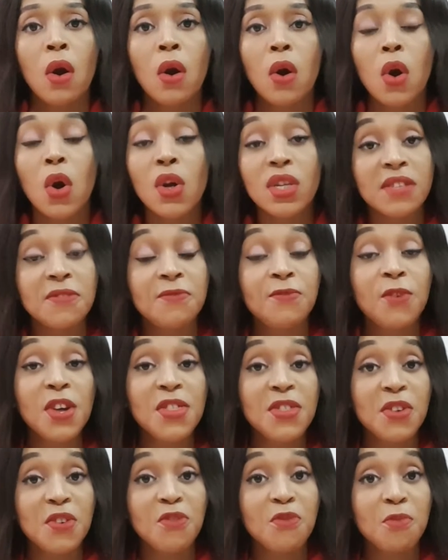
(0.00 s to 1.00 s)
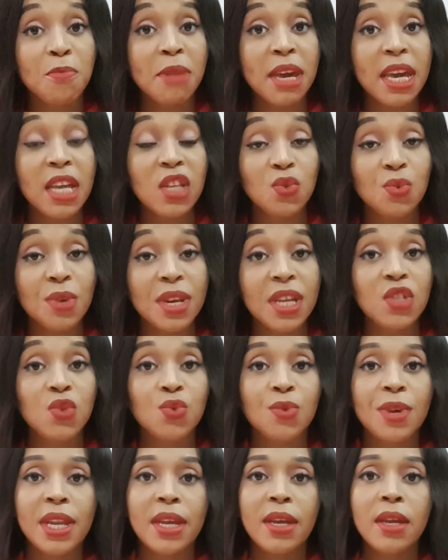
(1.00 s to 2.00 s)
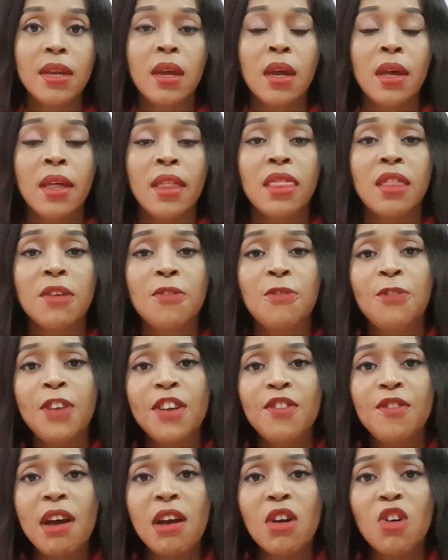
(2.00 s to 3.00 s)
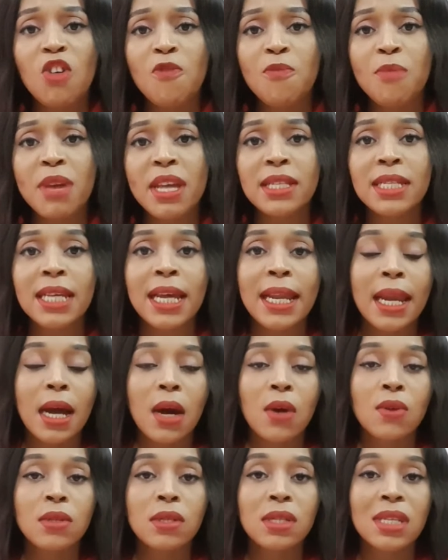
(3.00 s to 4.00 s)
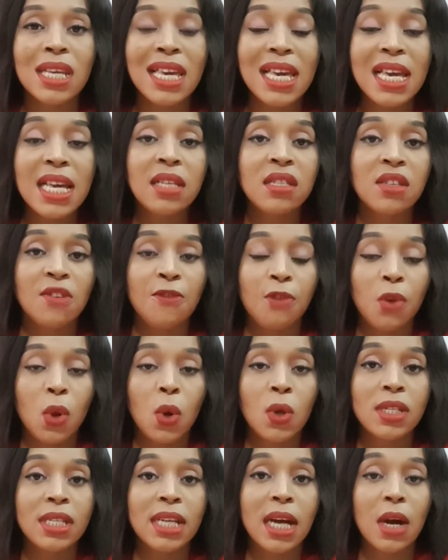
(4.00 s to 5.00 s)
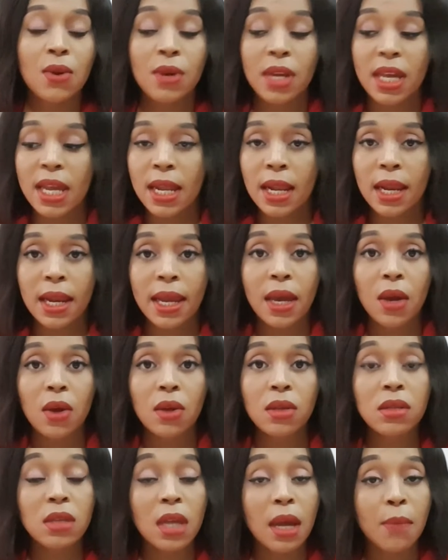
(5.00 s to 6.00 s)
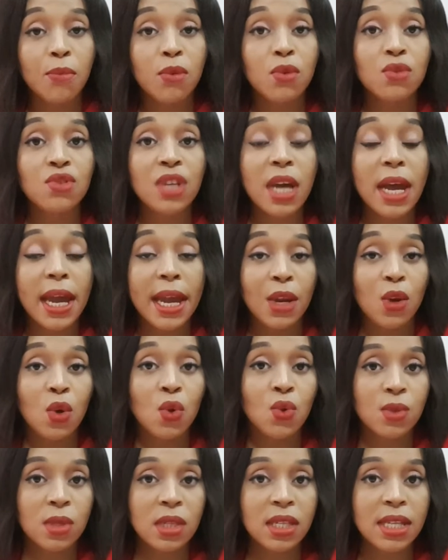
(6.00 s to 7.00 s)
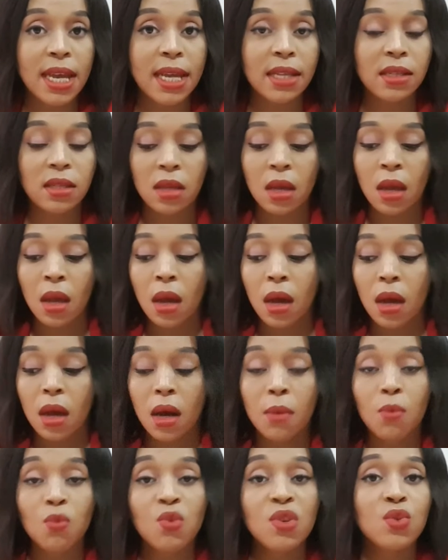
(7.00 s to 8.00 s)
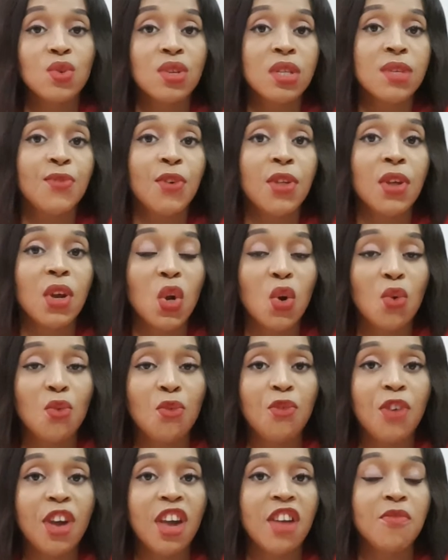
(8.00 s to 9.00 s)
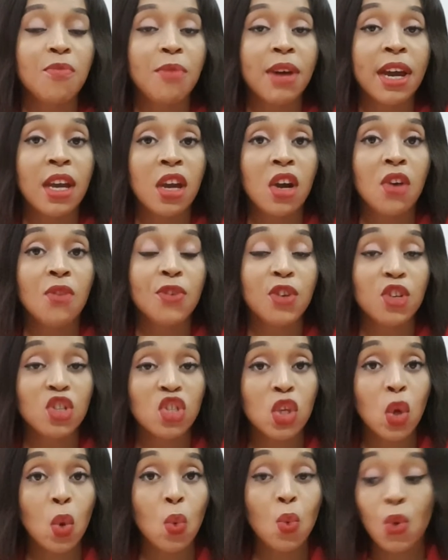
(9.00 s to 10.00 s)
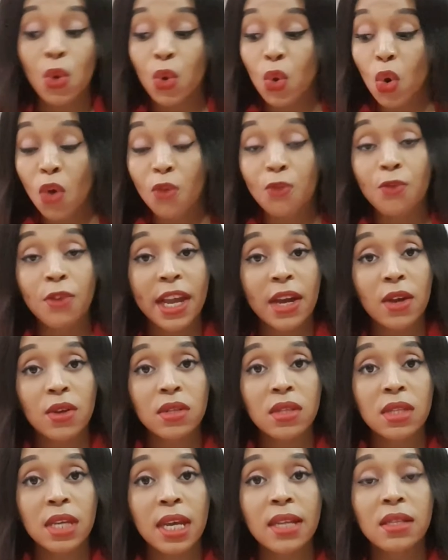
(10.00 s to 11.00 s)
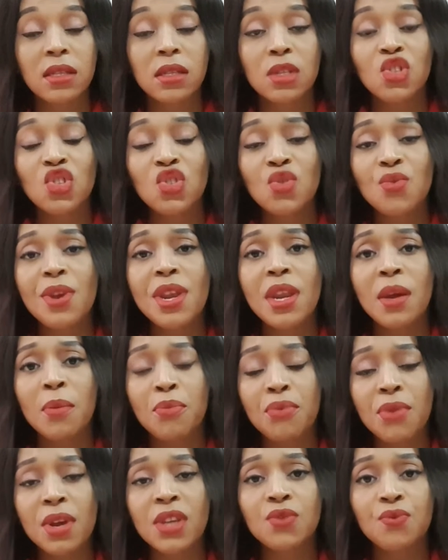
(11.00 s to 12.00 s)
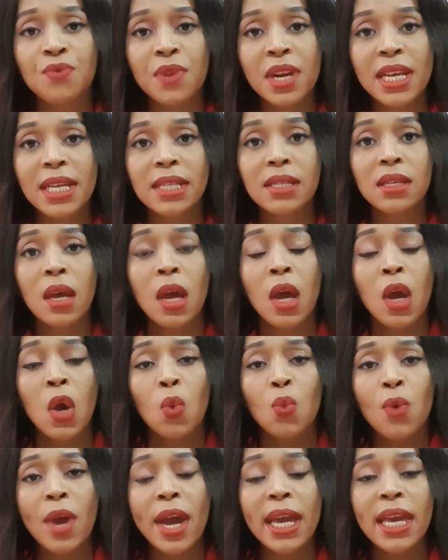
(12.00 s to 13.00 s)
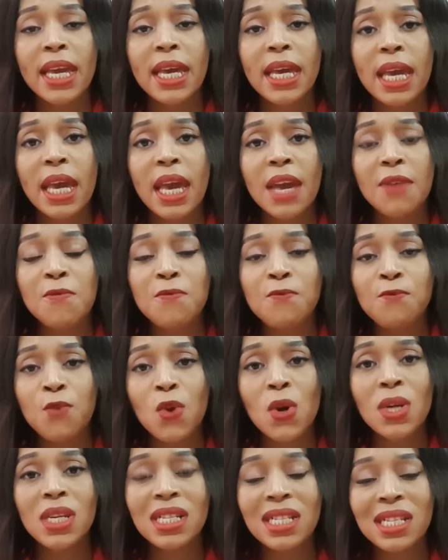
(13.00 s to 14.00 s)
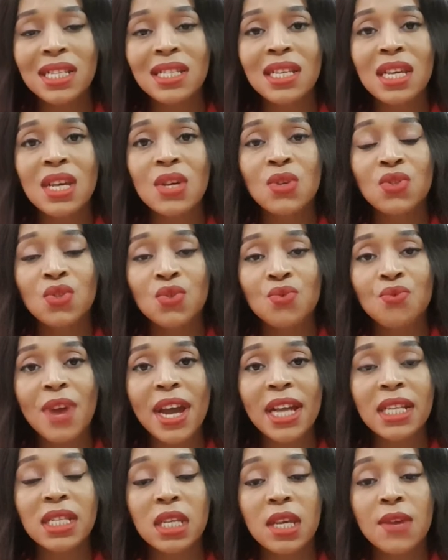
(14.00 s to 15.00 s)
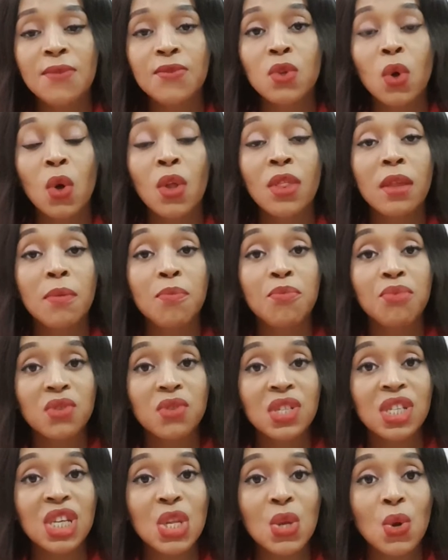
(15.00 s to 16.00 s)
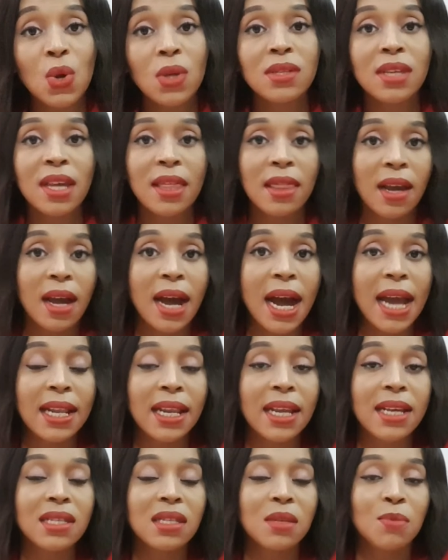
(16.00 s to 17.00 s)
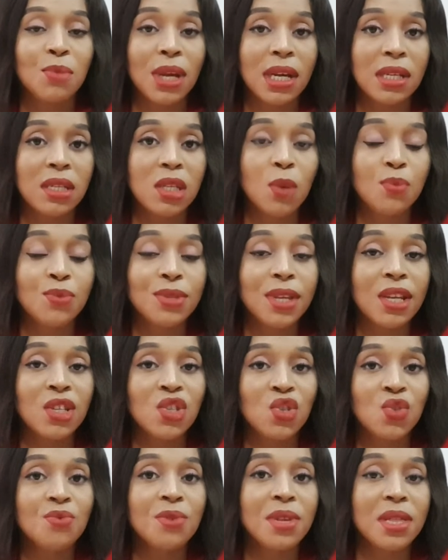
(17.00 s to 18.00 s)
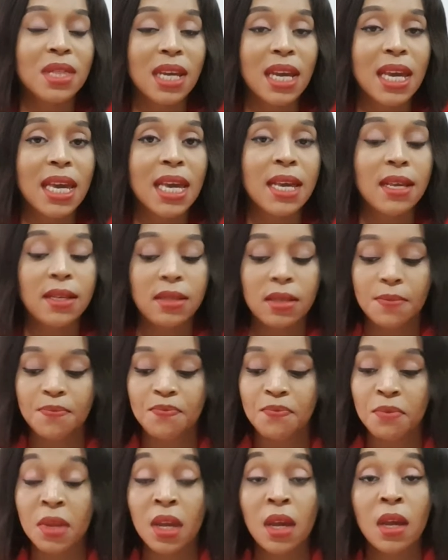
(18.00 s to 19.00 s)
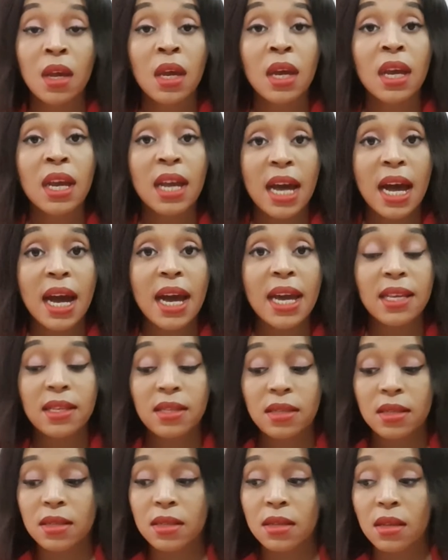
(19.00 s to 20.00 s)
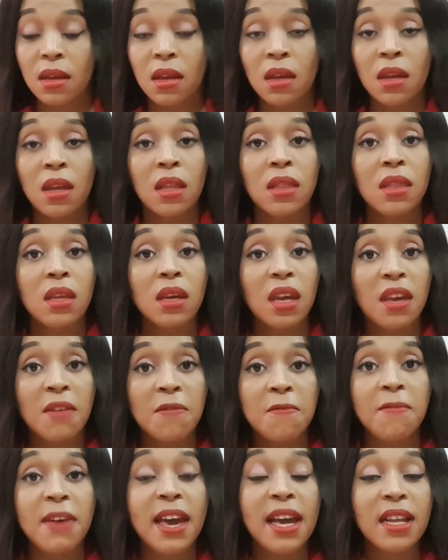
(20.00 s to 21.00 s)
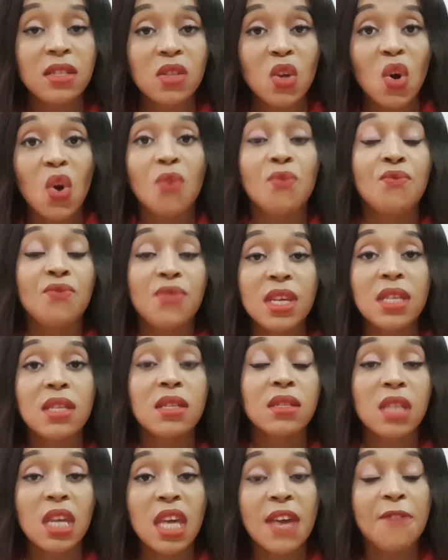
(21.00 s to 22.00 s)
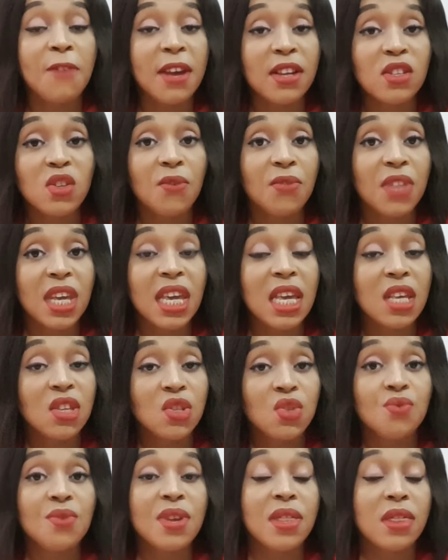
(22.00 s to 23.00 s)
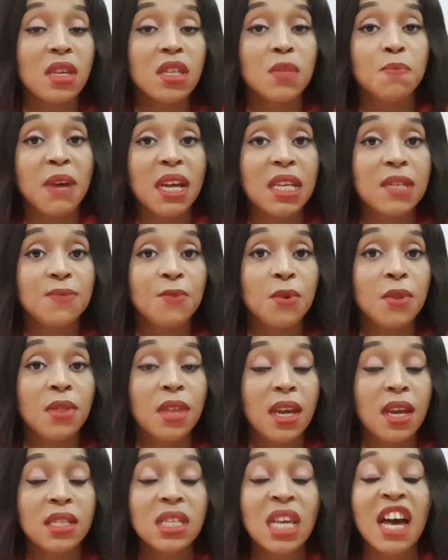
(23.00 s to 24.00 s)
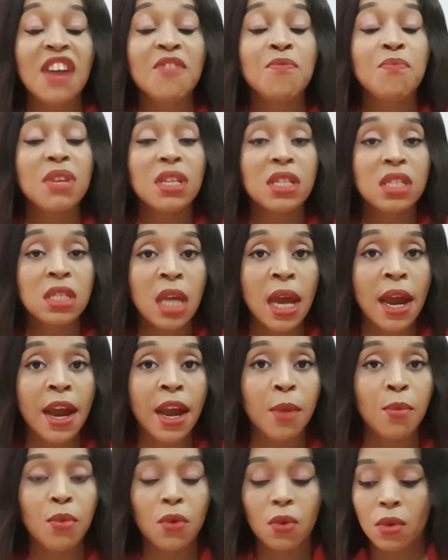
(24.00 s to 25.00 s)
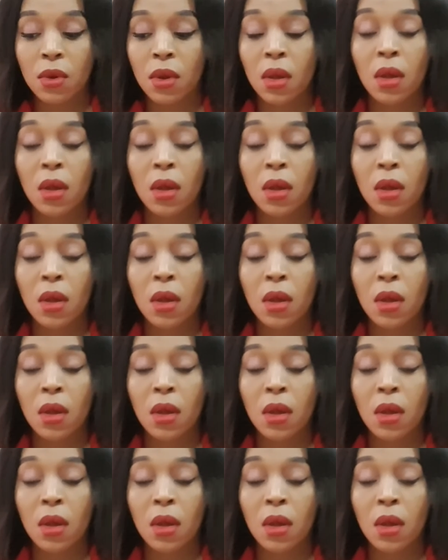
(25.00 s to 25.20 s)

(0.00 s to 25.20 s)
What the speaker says: On the 4th of May 2020, the federal government announced ease of lockdown in Lagos, Abuja, and Ogun states, which was further confirmed by Governor Sanwo-Olu of Lagos State during a press release, where he gave further detailed directives on the procedures and the guidelines to be adopted during the ease. Guys, the effect of the ease during this past few days have been terrible,